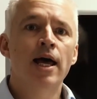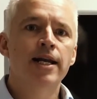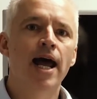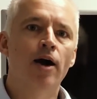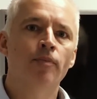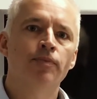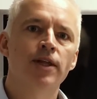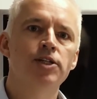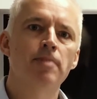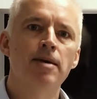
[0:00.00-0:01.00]
Now,
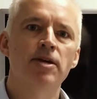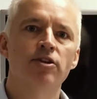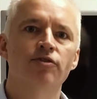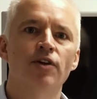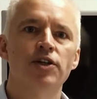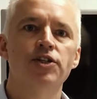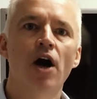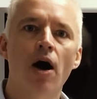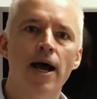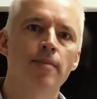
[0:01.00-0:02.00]
this may be the first
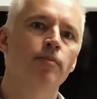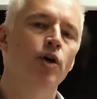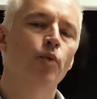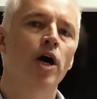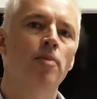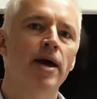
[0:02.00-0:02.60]
time that we are